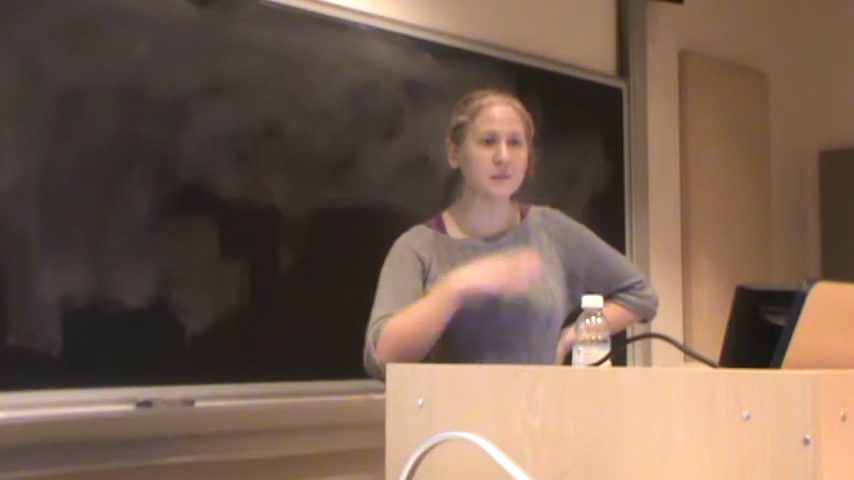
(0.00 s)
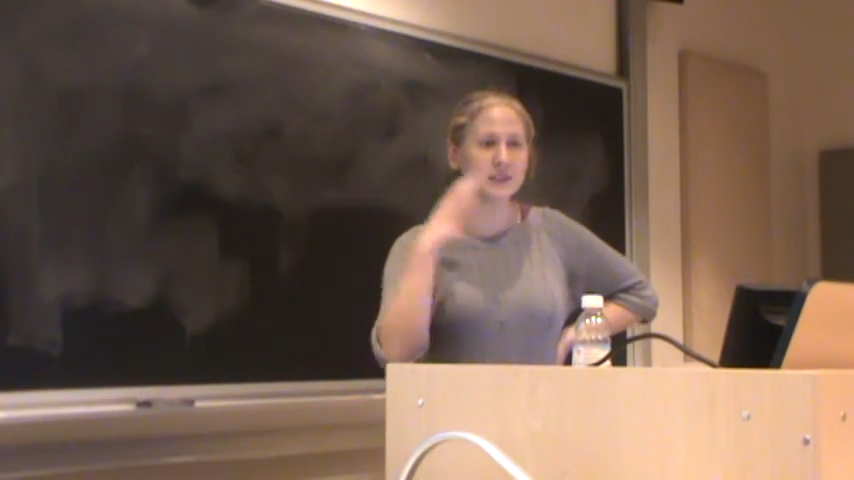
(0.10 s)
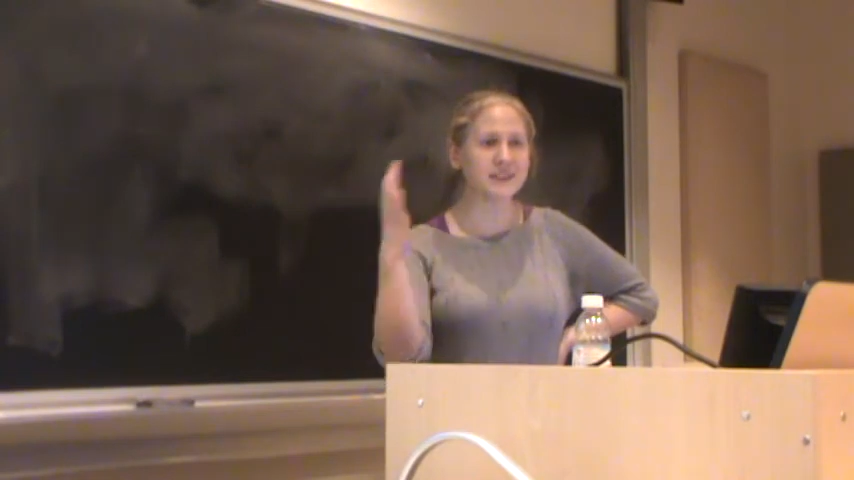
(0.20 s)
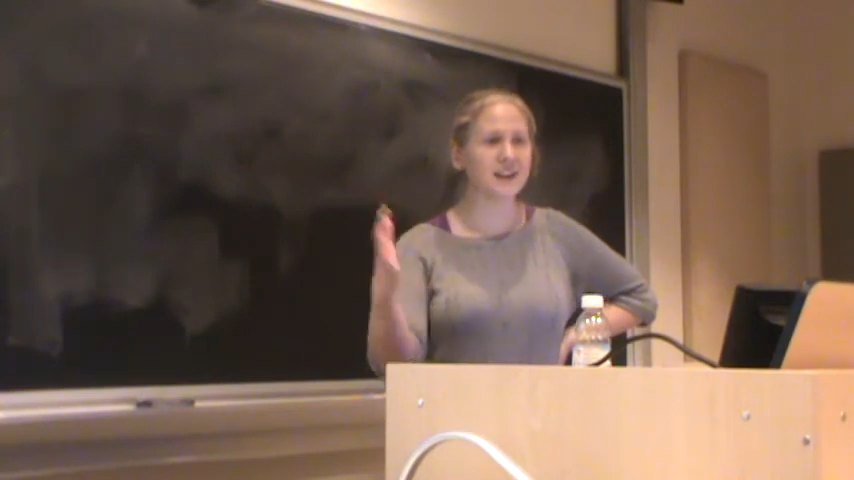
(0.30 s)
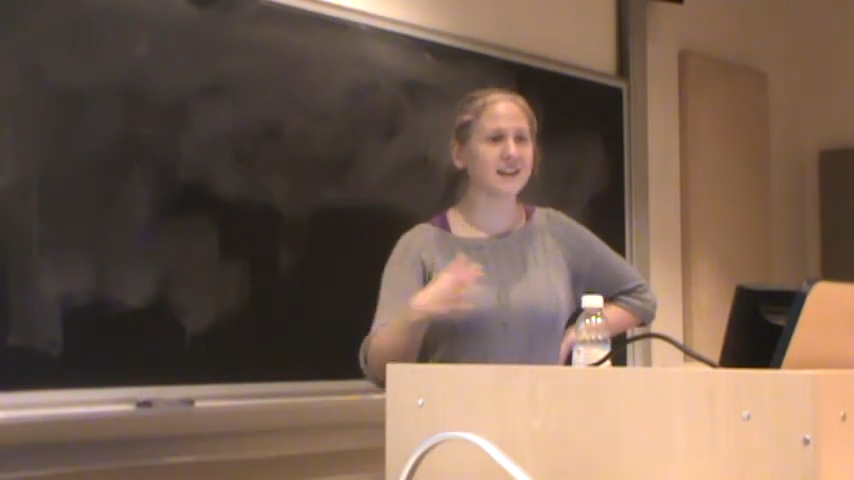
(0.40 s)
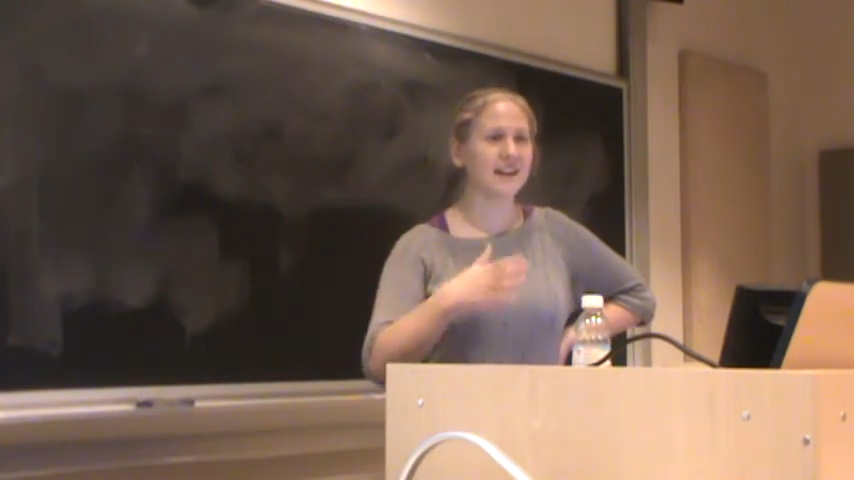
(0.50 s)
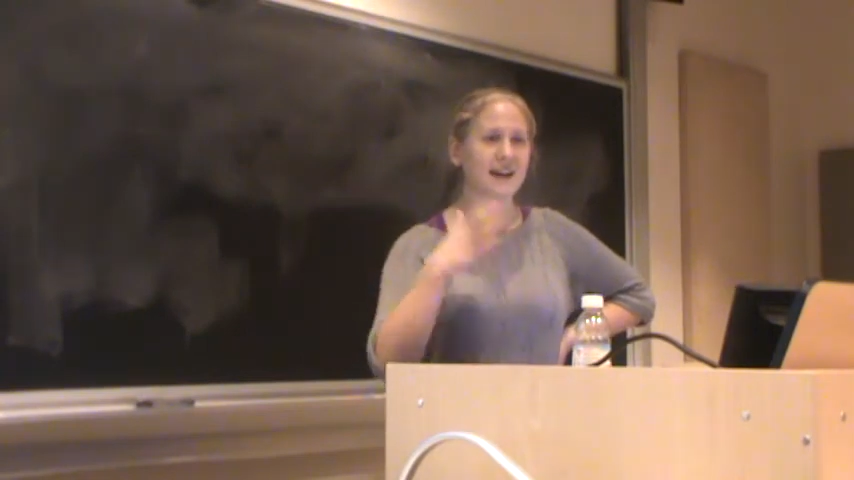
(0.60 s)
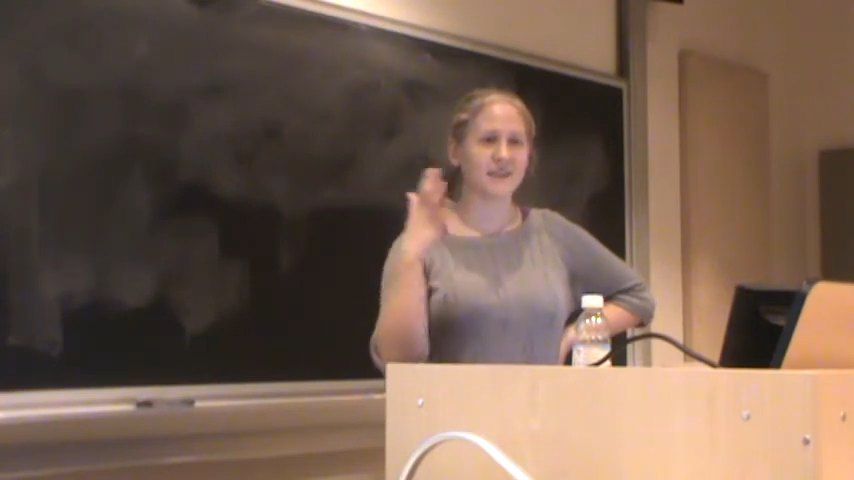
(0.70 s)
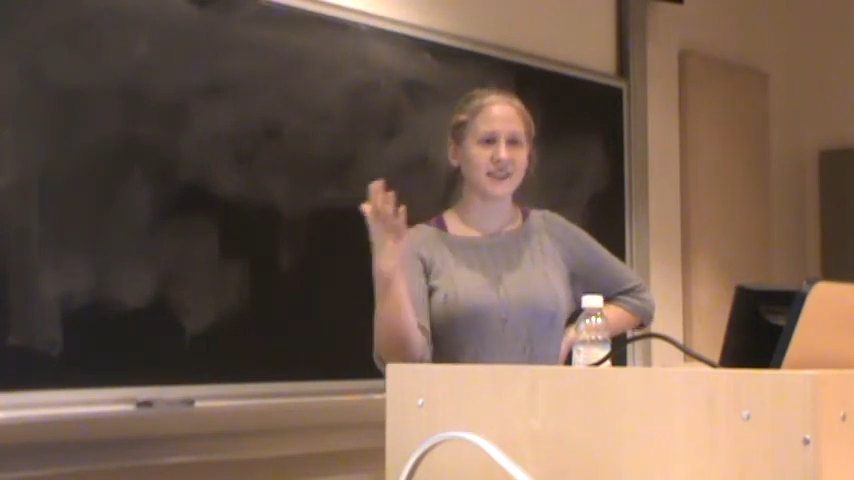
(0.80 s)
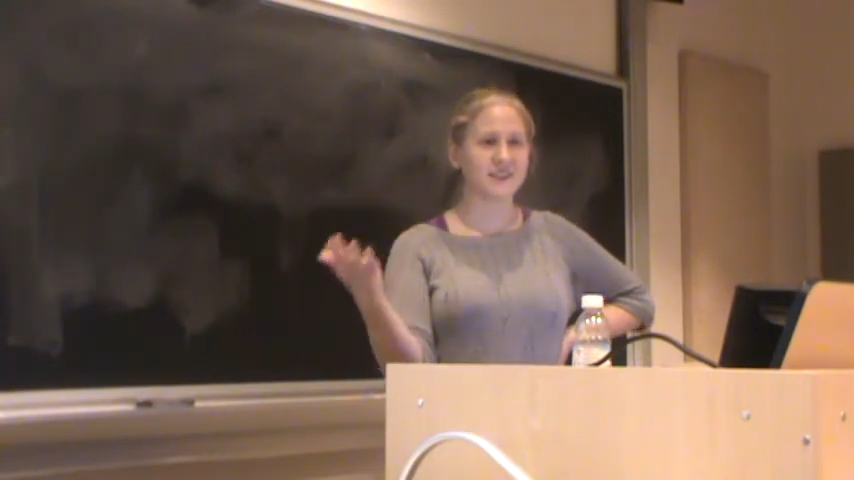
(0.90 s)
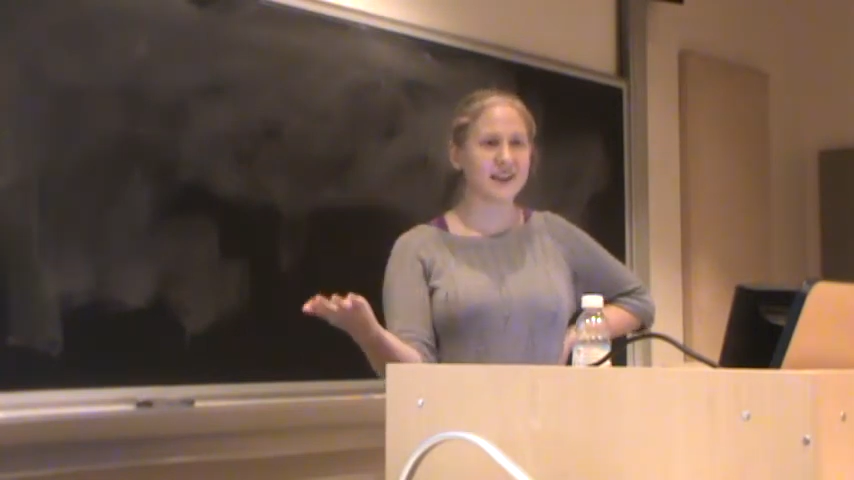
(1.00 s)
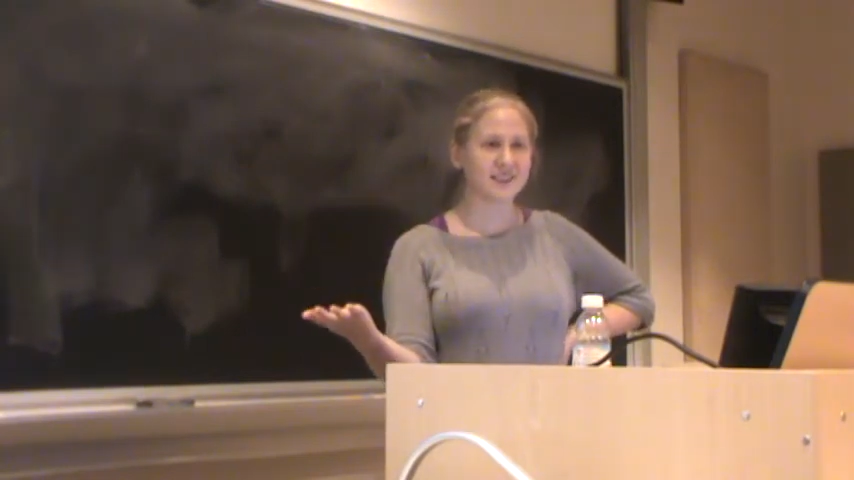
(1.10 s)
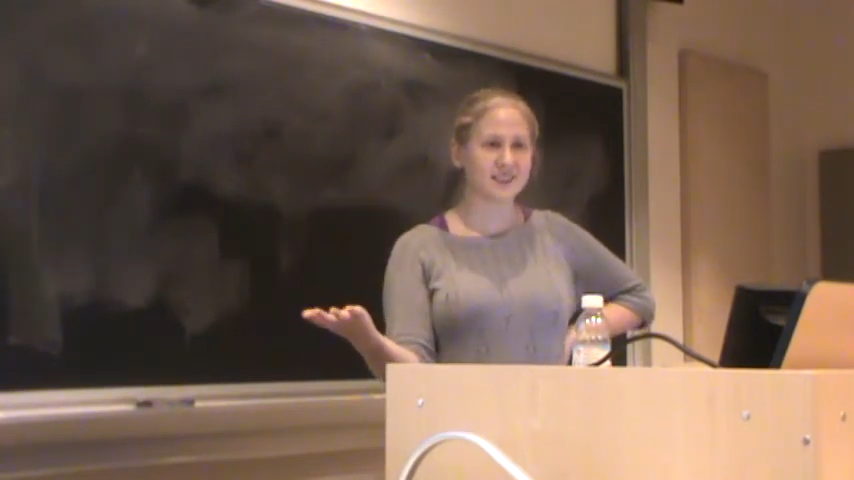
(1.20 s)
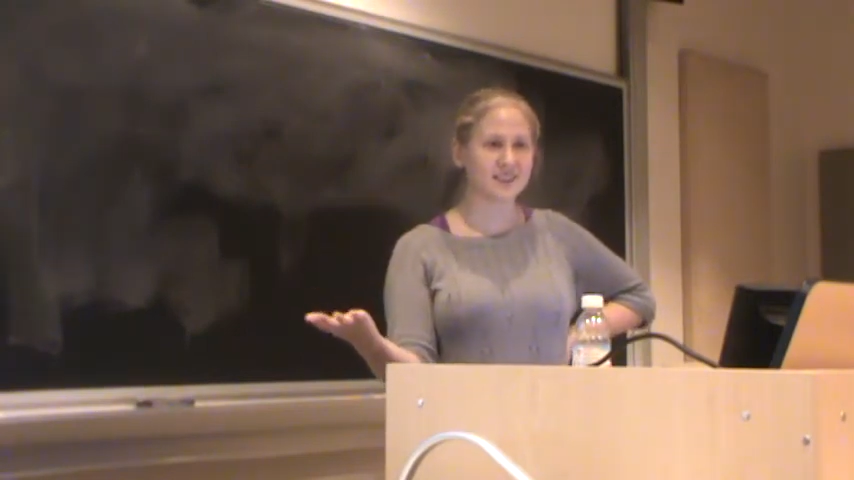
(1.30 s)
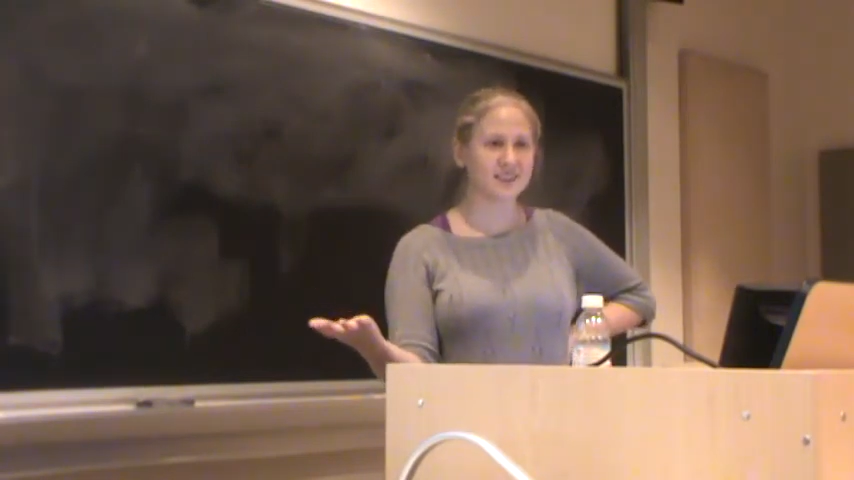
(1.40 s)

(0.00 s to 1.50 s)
really are going to have this nested